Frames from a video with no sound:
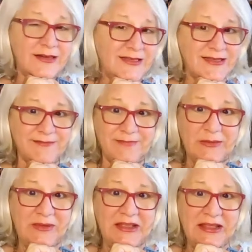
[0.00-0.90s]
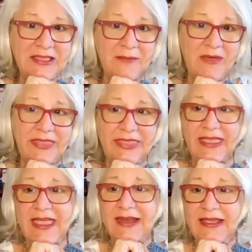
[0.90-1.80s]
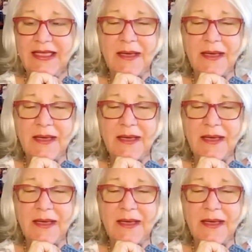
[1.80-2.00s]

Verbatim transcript: It's the beginning of the month again,